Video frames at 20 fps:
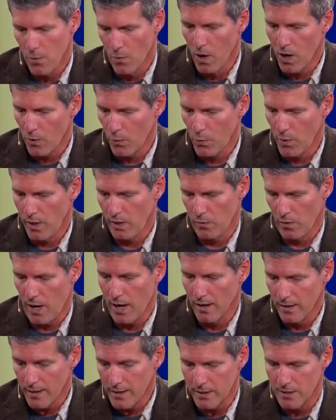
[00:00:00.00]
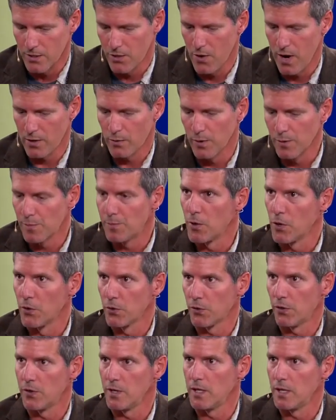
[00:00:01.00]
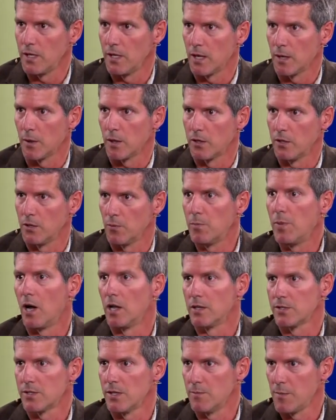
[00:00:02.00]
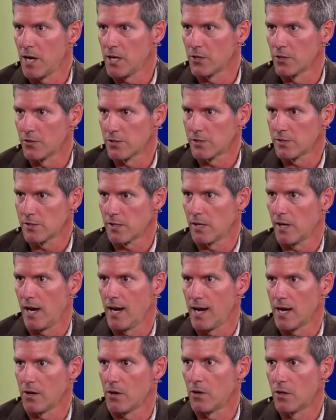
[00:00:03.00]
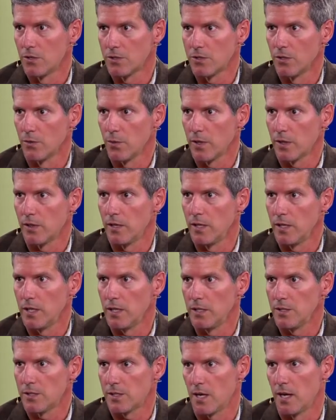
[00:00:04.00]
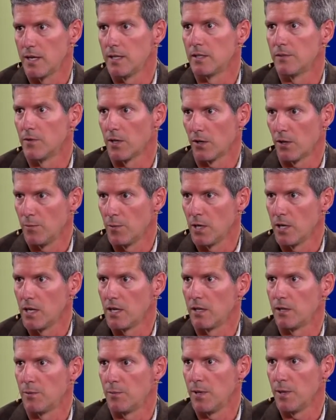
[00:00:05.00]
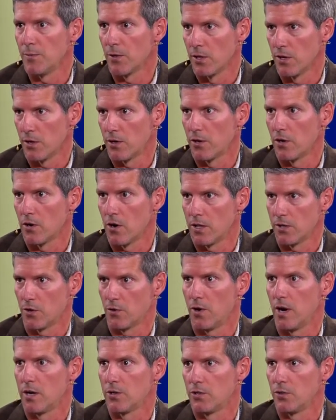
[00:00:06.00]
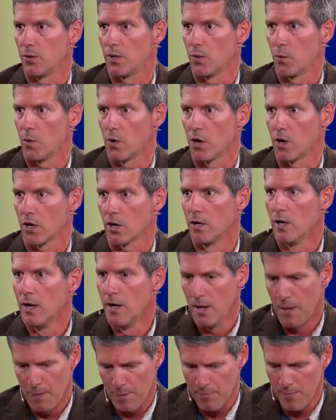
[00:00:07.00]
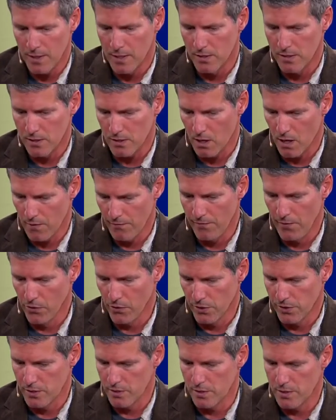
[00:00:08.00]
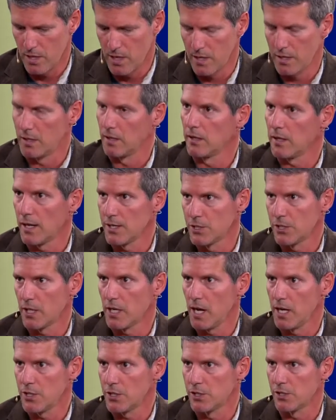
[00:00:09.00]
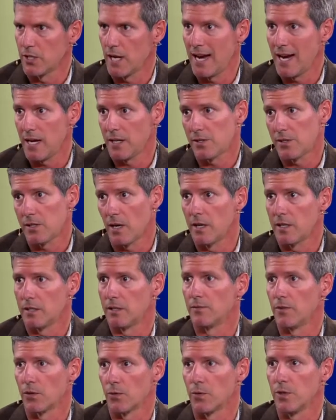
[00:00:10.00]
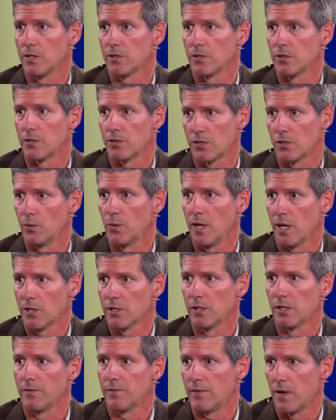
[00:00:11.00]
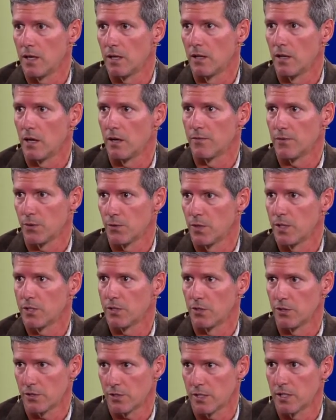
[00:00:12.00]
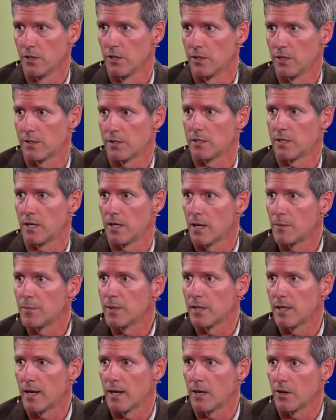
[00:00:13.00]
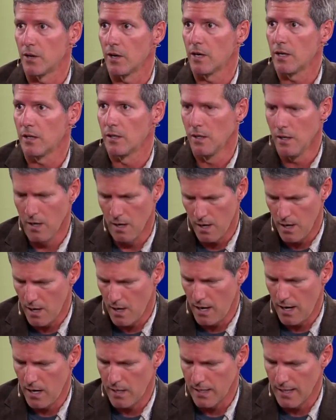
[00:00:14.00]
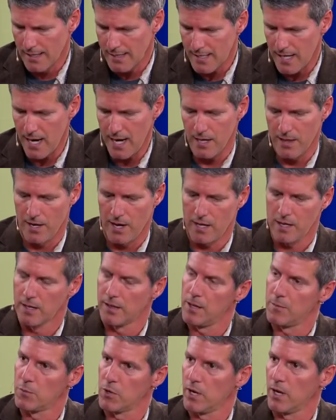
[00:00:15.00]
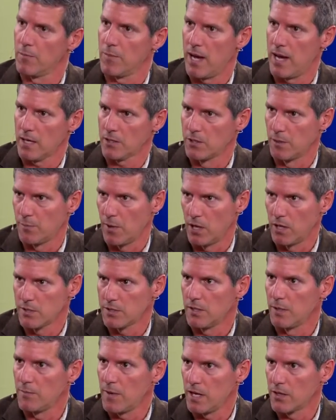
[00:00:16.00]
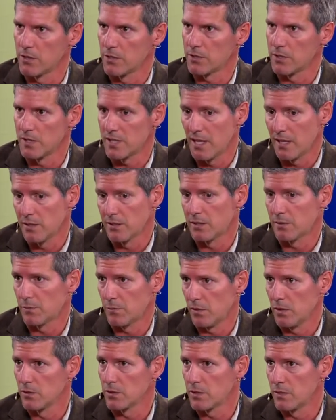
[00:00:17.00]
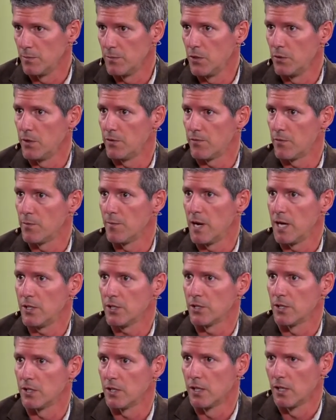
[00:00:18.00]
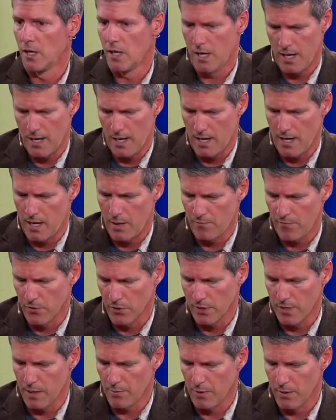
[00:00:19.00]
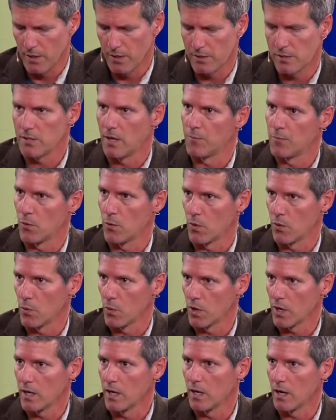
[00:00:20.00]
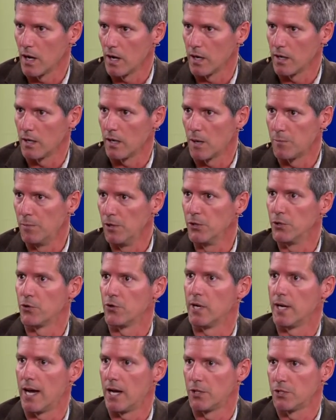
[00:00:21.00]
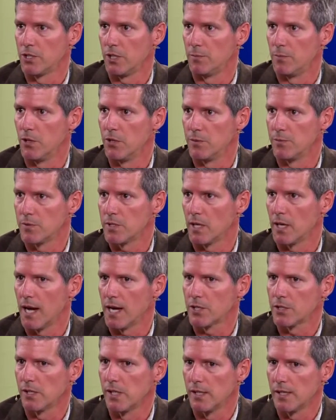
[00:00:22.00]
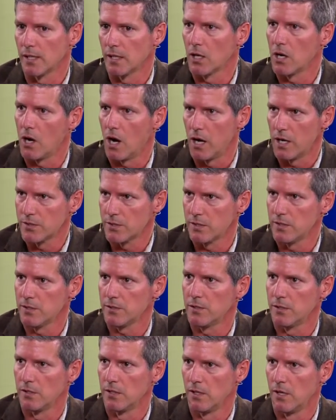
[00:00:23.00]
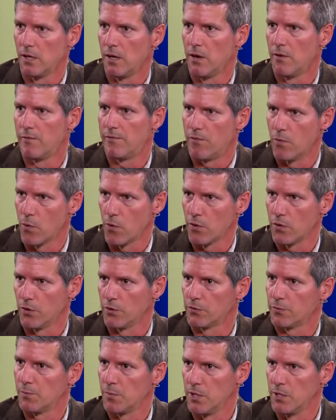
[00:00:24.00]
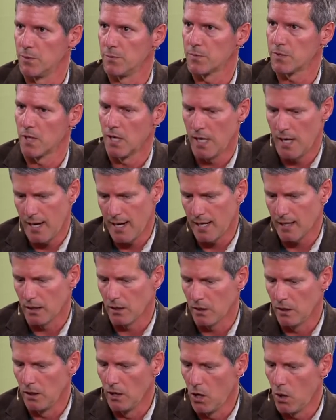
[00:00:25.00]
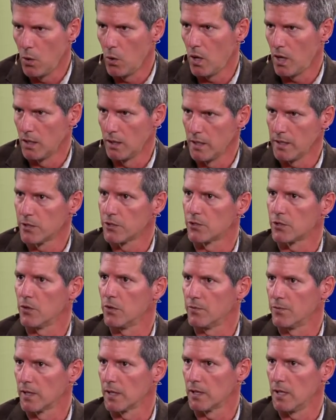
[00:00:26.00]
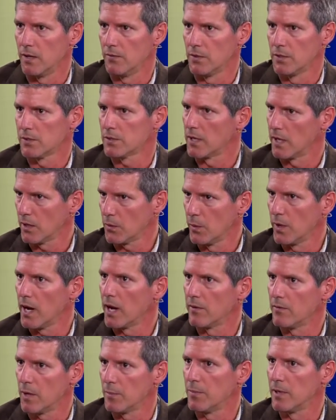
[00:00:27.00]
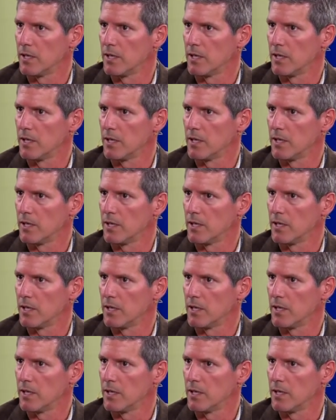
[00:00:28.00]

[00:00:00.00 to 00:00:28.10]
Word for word: Well, we I like to interact with both the uh, you know policymakers mm -hmm. and also with the scientific community and the people that are here on the ground doing work because our focus is on education and scientific research. So we actually fund a lot of the research still that's done up in that area mm -hmm. and take that and then bring it back to policymakers and say, this is you know some new information. Um, for example, this summer we're working on blue-green algae blooms and actually the causes for those blooms at low oligotrophic levels like we have up